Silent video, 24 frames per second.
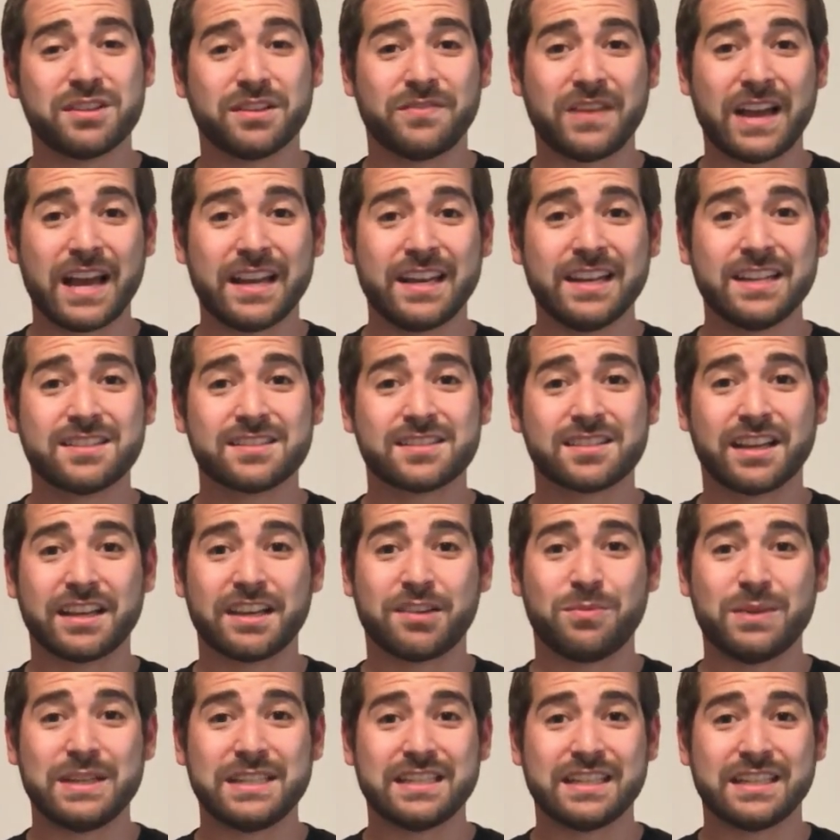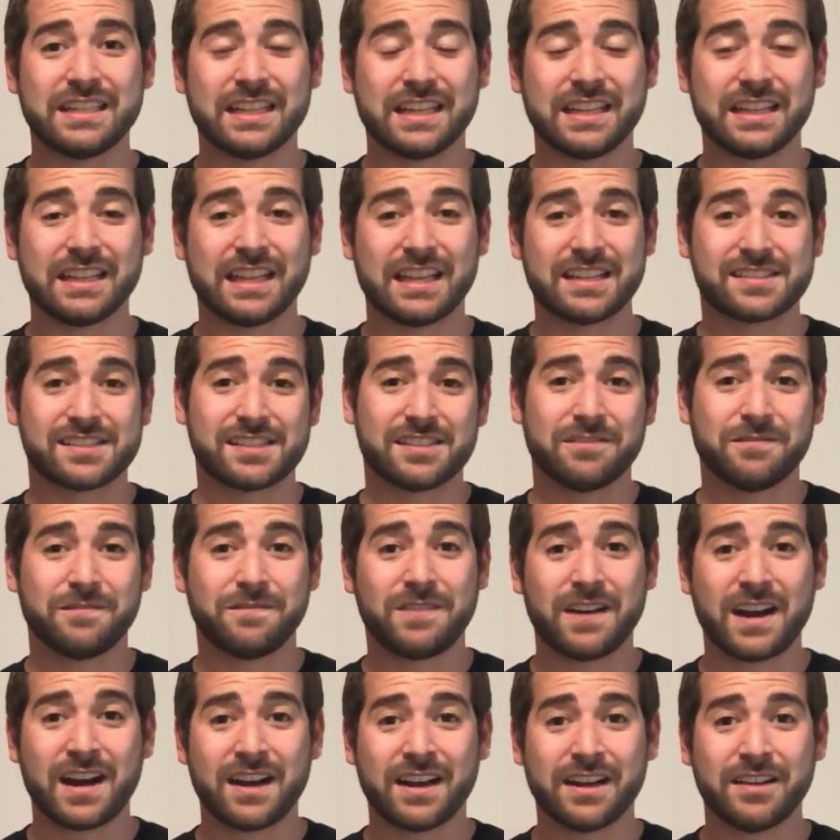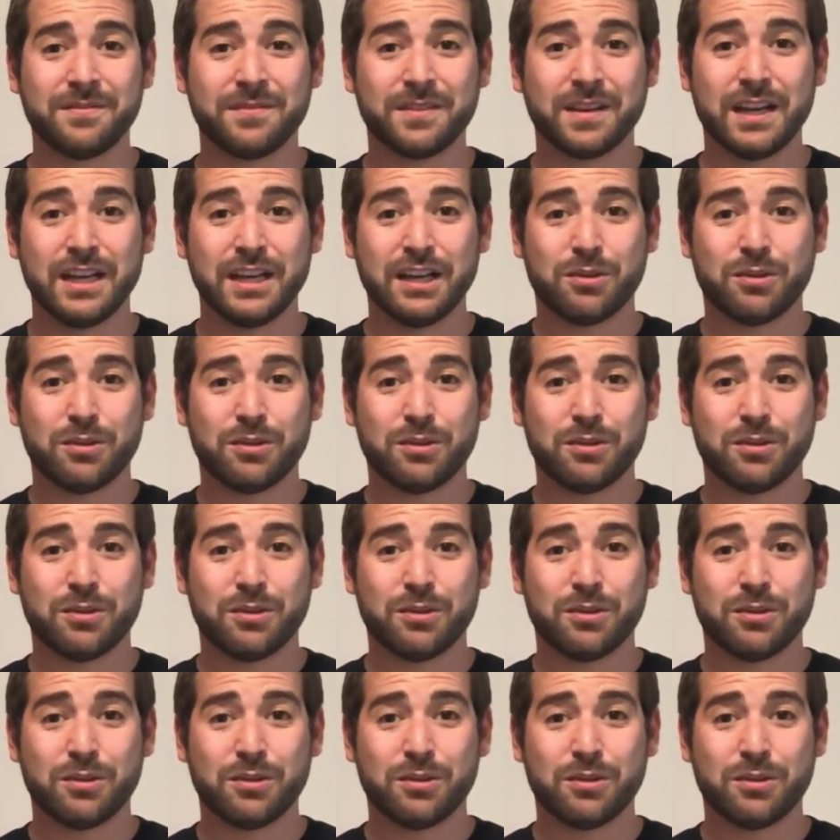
of edits like we did in lesson 5,